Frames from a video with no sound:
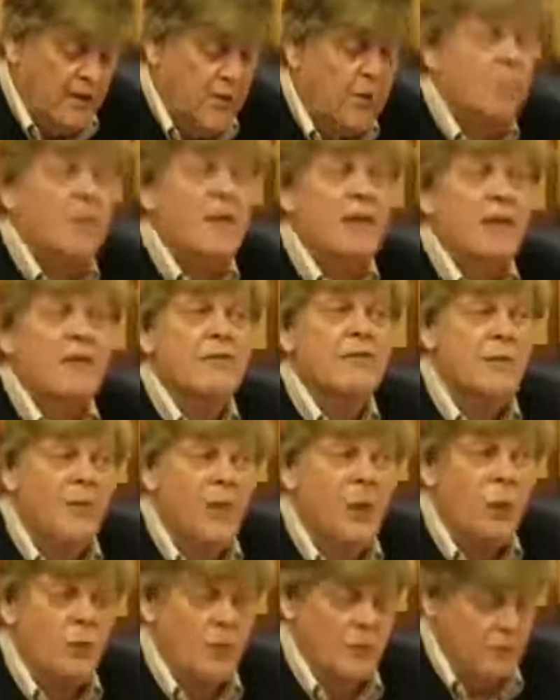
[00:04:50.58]
to be
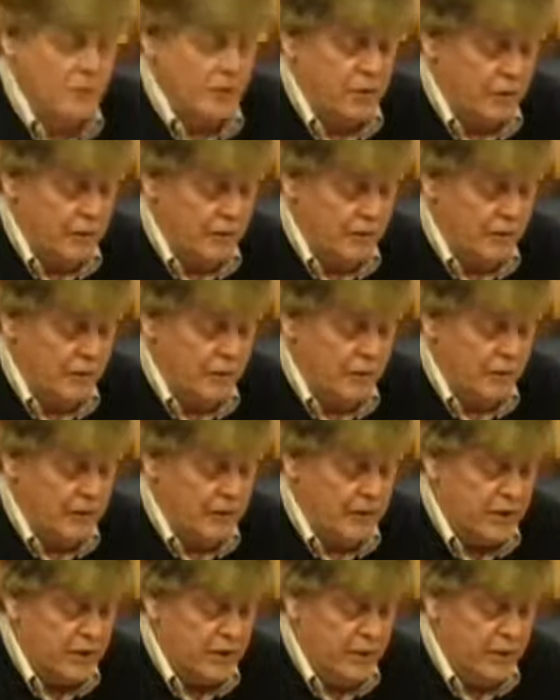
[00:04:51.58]
informed of the truth of
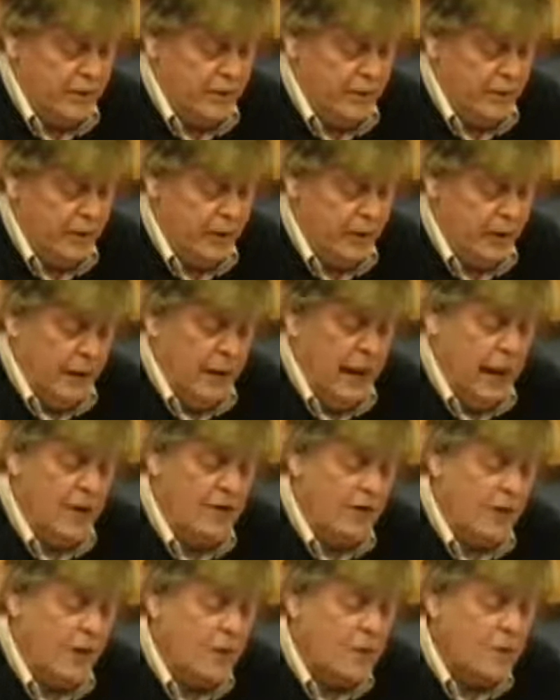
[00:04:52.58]
history.
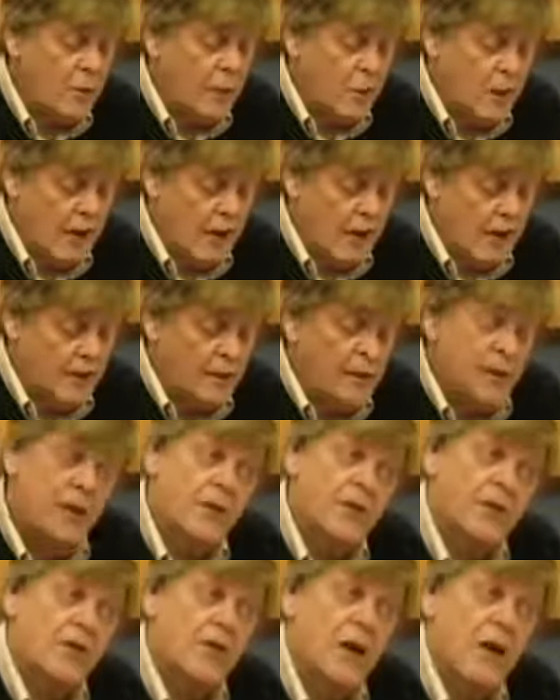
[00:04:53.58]
And along the way, I'm
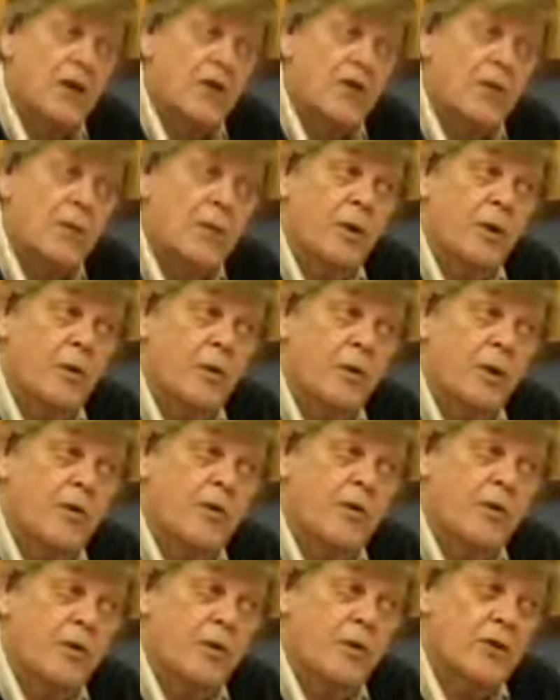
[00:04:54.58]
going to touch upon one
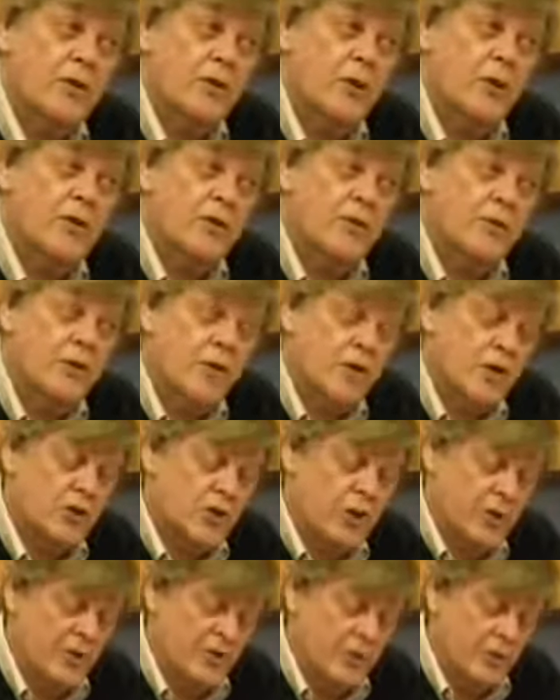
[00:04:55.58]
of the most
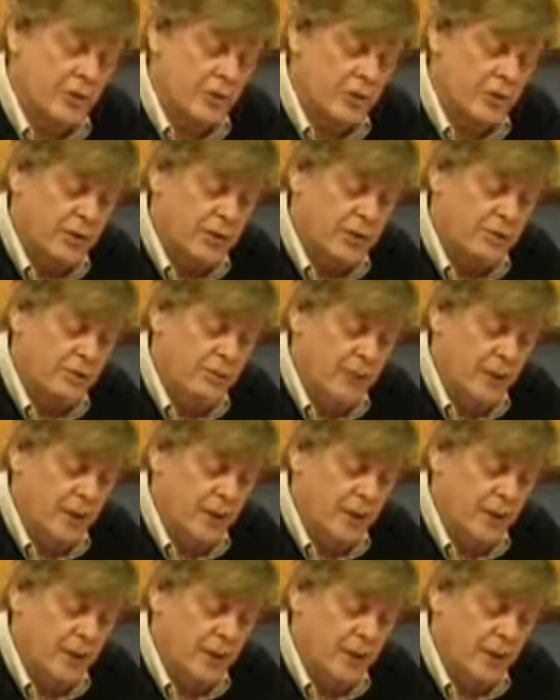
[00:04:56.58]
controversial issues,